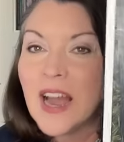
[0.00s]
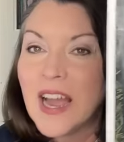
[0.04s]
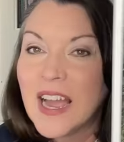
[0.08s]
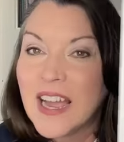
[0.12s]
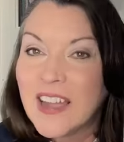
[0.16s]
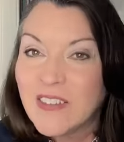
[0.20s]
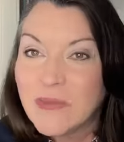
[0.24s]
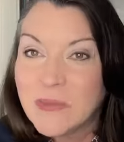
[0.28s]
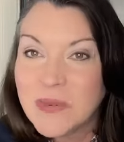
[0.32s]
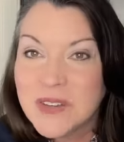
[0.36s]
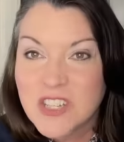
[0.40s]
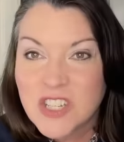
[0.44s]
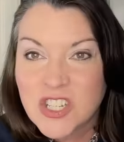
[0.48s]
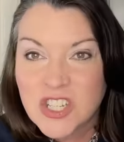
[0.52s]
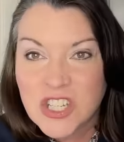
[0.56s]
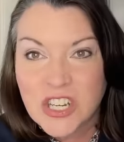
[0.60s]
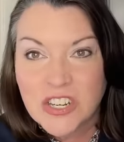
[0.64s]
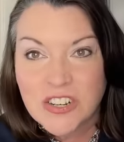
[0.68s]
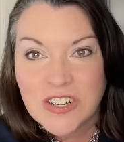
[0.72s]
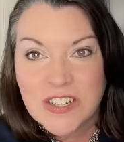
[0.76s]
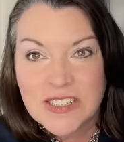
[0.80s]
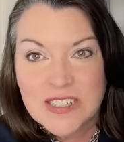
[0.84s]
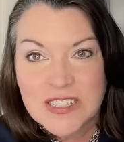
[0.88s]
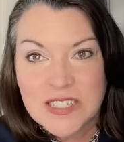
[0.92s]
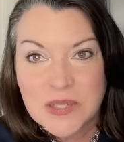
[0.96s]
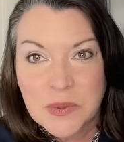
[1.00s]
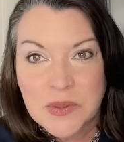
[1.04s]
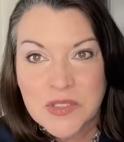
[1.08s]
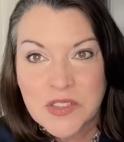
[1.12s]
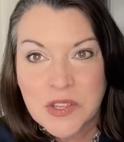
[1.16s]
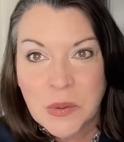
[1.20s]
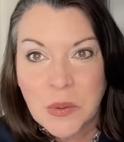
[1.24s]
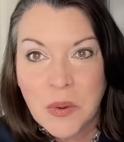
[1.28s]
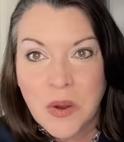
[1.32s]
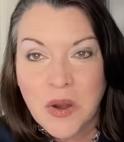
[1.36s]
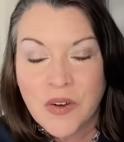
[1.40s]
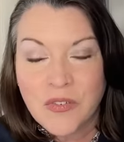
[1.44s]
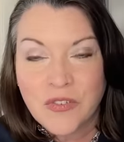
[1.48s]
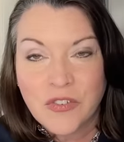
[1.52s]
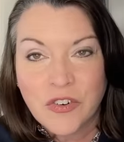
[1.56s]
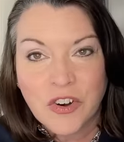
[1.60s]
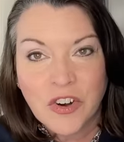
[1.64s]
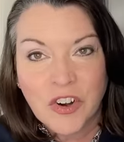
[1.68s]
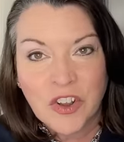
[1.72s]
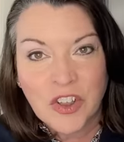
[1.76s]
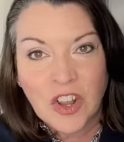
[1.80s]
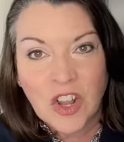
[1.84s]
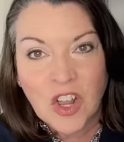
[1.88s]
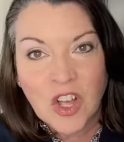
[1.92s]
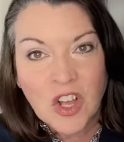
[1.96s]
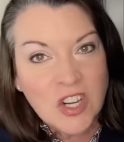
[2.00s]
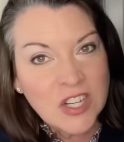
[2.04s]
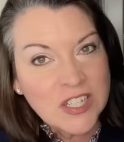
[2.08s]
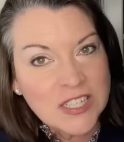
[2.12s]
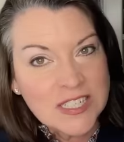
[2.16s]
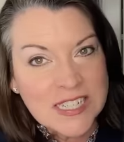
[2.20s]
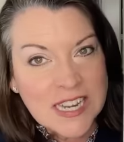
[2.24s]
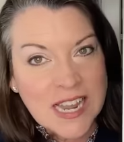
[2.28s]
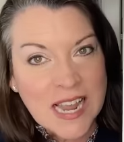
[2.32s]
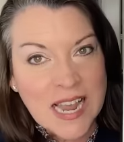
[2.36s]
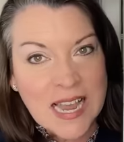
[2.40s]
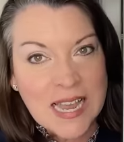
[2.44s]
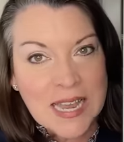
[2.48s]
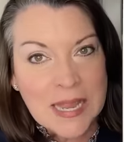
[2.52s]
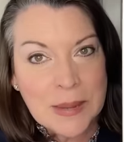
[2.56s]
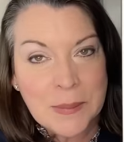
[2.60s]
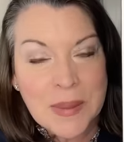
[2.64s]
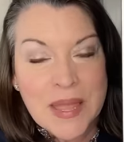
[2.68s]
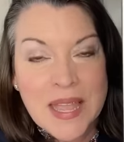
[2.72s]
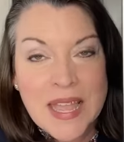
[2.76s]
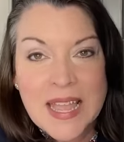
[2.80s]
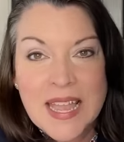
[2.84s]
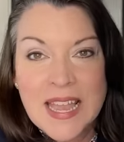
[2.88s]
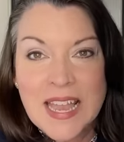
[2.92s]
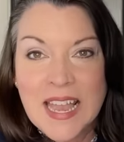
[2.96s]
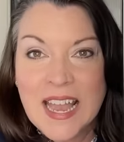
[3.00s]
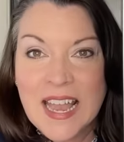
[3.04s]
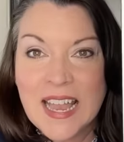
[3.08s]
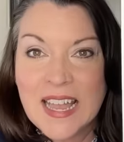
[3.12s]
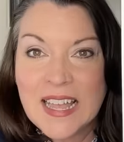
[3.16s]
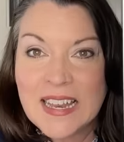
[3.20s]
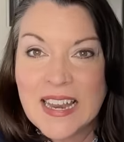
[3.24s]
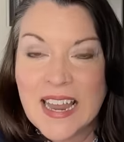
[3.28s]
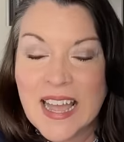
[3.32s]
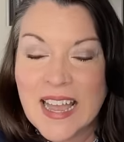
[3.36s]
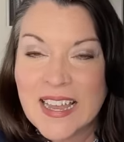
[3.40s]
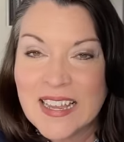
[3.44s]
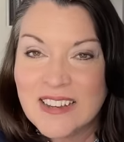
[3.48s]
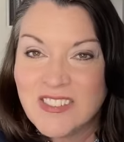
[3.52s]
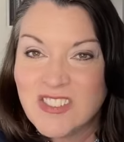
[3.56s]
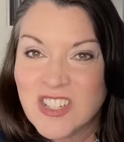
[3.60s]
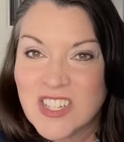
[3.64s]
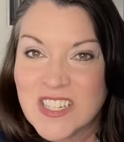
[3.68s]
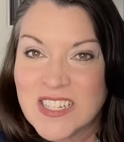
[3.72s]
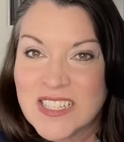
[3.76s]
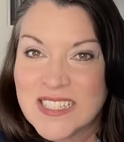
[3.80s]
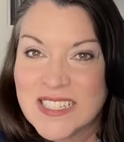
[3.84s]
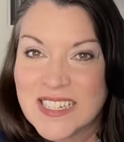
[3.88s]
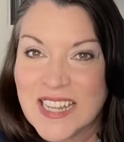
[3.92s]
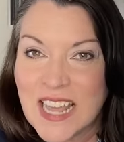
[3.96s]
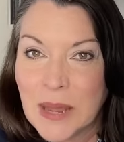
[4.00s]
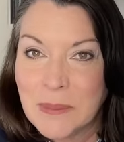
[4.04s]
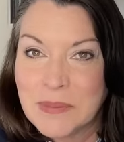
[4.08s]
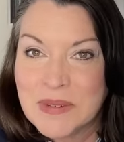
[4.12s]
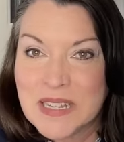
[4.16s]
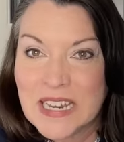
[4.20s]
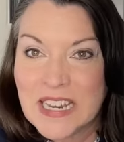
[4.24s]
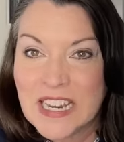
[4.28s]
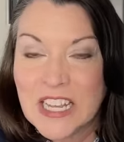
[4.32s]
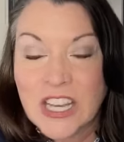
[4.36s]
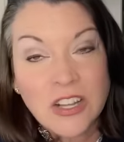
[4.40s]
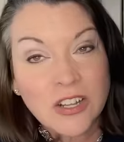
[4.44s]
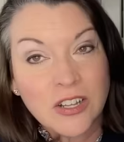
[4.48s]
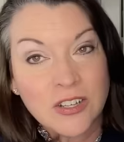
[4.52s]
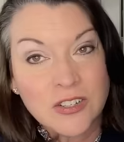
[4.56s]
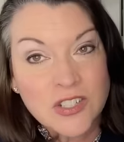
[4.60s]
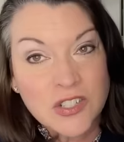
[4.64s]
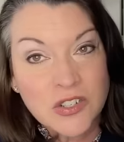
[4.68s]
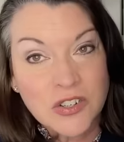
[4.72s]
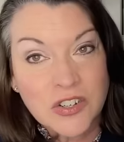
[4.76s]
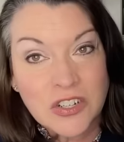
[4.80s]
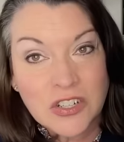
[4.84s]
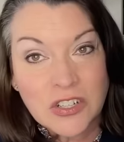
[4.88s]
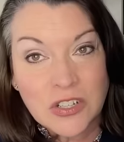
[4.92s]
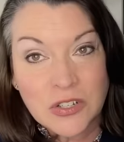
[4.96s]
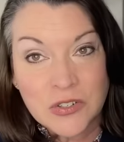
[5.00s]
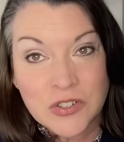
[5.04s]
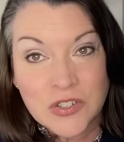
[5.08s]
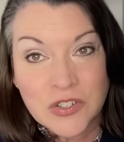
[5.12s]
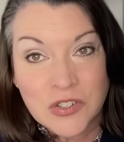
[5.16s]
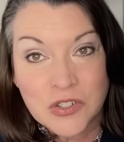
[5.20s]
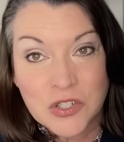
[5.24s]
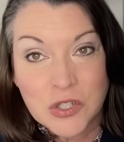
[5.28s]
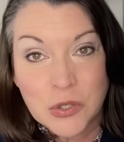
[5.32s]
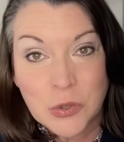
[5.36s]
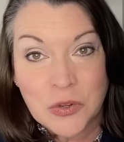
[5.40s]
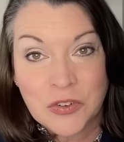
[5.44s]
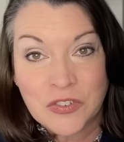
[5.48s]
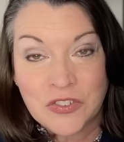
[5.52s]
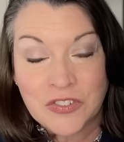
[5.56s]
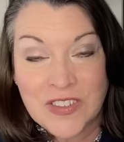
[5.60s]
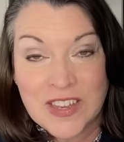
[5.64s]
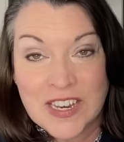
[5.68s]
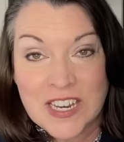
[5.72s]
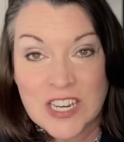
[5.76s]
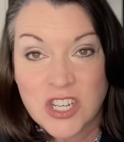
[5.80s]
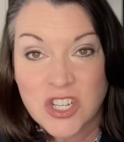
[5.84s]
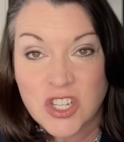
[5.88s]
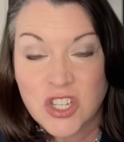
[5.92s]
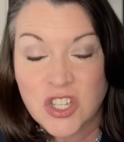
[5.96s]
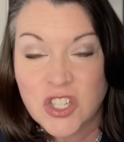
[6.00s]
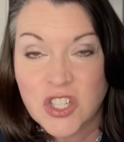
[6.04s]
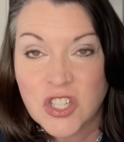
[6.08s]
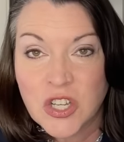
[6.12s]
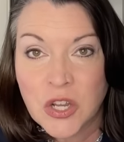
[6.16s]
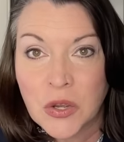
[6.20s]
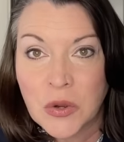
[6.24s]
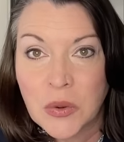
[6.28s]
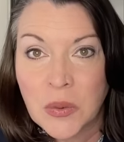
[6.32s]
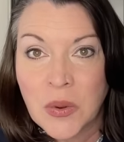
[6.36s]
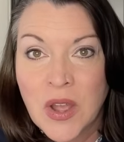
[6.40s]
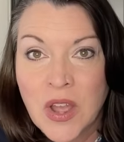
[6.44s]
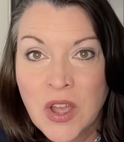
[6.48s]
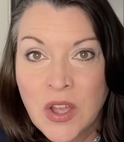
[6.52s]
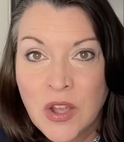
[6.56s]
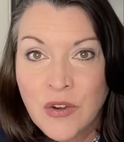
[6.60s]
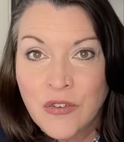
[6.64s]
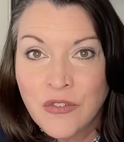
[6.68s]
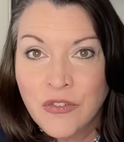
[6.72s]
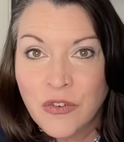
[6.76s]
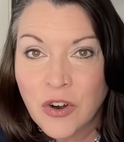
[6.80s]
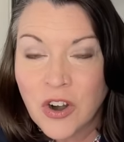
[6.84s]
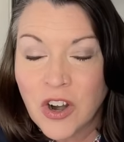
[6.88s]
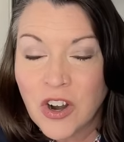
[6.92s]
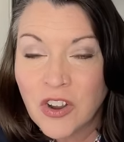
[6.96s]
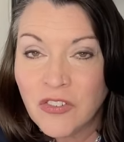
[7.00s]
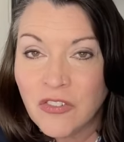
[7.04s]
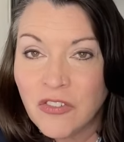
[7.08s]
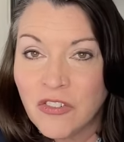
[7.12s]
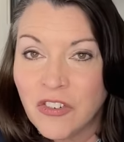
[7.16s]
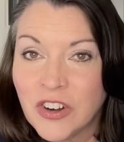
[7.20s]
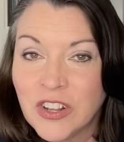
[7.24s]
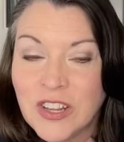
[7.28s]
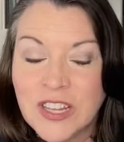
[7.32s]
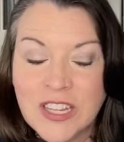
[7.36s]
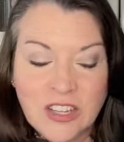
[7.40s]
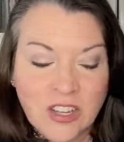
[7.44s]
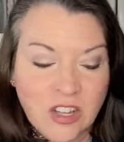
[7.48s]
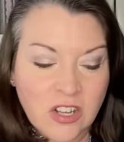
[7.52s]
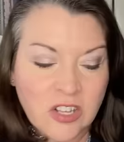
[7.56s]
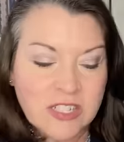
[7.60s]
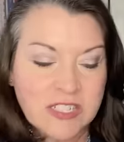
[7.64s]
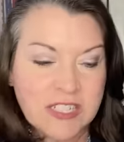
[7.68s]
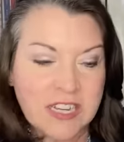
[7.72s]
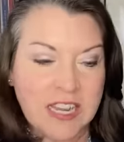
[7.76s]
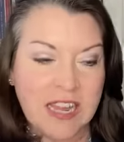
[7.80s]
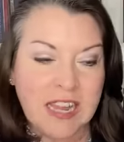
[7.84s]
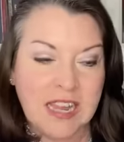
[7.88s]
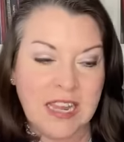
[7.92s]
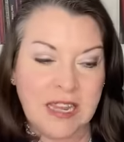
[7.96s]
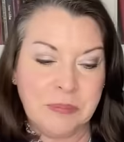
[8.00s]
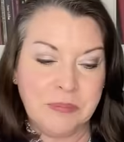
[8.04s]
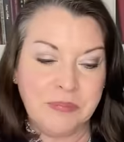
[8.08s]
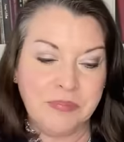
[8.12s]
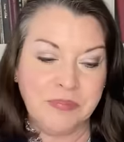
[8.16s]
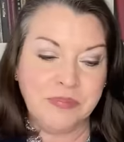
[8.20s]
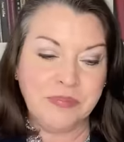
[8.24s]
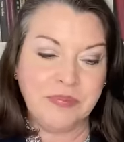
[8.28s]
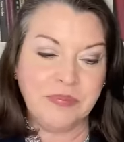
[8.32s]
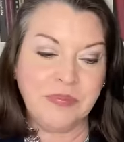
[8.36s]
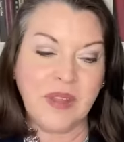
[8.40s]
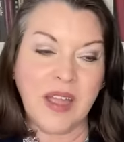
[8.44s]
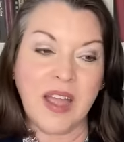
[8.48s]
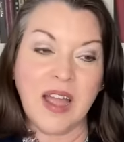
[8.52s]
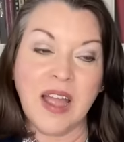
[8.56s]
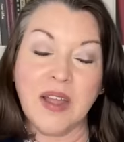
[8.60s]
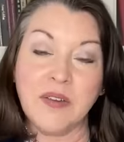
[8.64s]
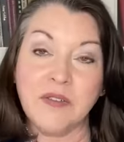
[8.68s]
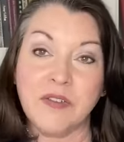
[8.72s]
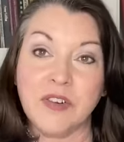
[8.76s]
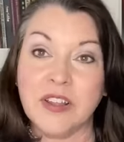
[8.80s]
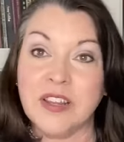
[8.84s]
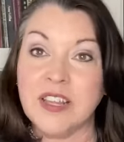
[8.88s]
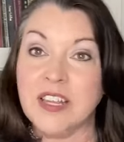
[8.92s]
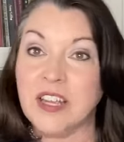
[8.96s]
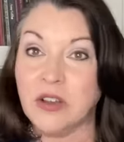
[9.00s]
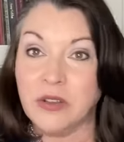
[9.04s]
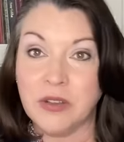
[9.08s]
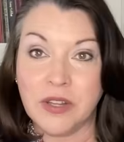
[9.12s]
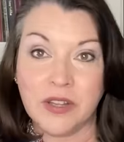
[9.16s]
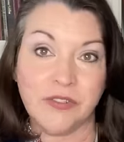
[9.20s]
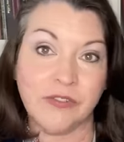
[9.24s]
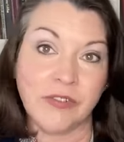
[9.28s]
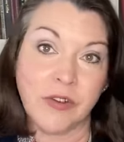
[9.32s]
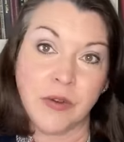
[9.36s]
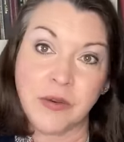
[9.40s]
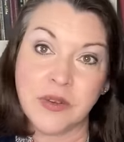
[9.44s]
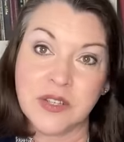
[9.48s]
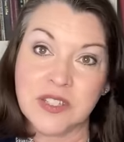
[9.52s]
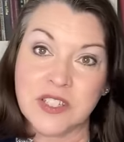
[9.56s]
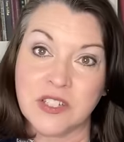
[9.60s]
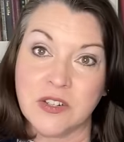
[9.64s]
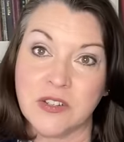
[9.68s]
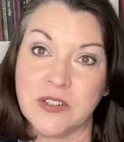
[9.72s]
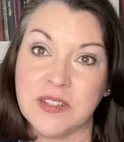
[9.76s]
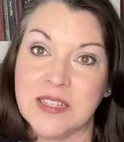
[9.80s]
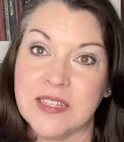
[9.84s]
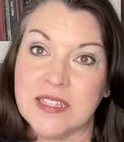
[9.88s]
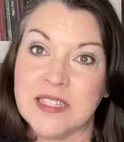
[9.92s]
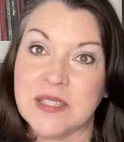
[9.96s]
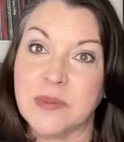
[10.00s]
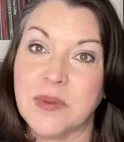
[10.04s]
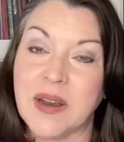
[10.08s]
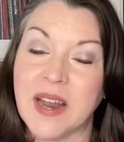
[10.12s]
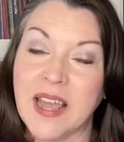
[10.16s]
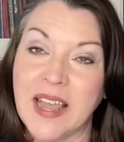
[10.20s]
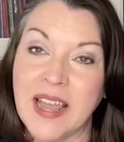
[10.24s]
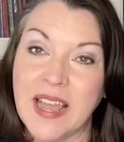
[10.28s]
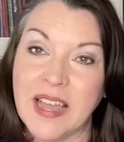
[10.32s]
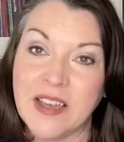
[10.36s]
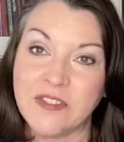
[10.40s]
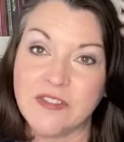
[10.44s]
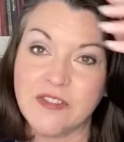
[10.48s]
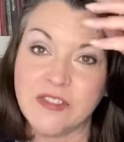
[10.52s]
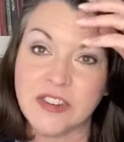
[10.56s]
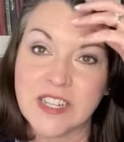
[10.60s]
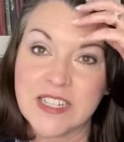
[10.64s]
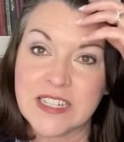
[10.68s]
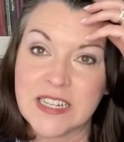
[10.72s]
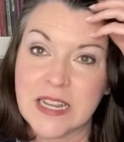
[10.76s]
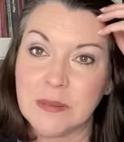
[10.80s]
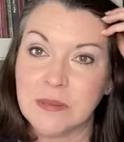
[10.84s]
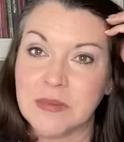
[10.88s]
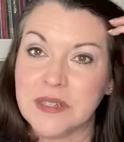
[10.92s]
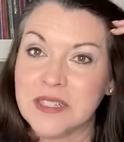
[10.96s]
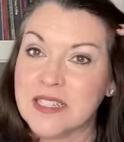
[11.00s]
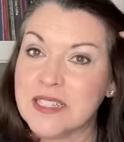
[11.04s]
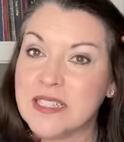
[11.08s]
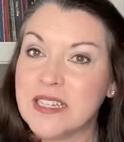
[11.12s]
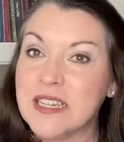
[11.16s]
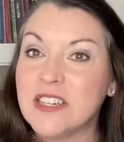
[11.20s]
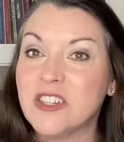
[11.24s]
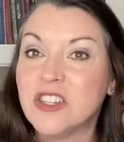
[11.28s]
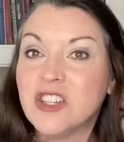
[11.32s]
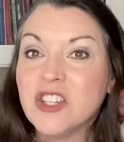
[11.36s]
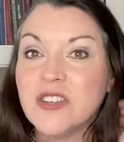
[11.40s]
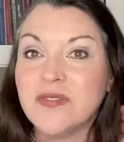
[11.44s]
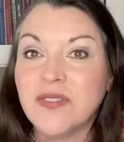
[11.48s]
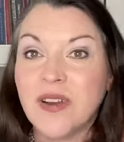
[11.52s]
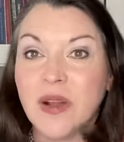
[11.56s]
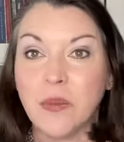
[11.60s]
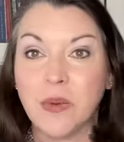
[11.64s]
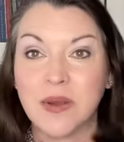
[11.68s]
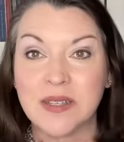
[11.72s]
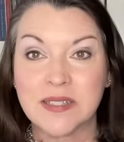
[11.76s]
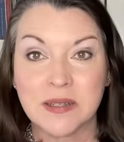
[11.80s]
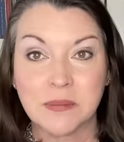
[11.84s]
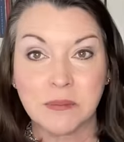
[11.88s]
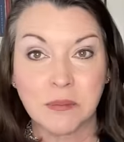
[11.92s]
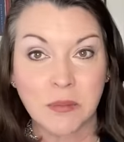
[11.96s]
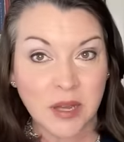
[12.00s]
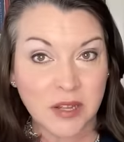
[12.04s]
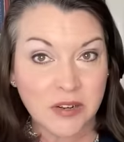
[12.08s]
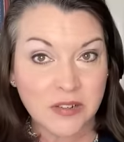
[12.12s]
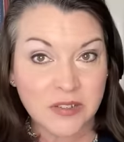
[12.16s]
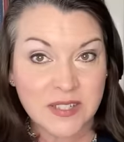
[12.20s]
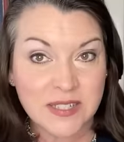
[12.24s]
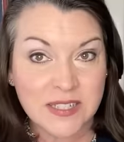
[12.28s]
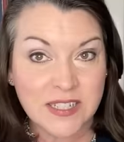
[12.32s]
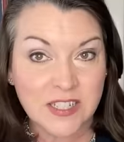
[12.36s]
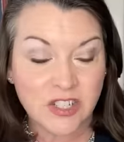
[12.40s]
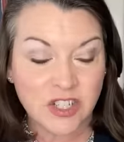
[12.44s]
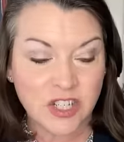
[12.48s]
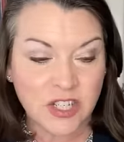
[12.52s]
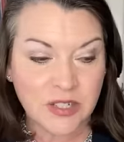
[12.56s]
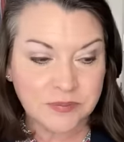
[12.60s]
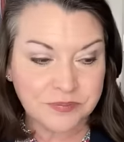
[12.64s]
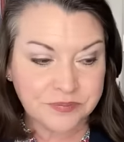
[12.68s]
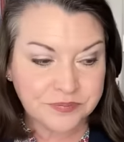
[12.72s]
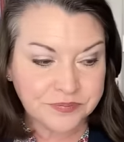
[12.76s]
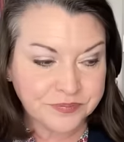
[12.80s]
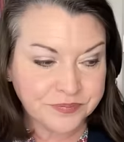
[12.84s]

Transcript: I have been sharing this with you all for a long time, and I just kept getting closer and closer to a finish. So for a really long time, I really only focused on this. When I had free time to stitch, if I wasn't model stitching,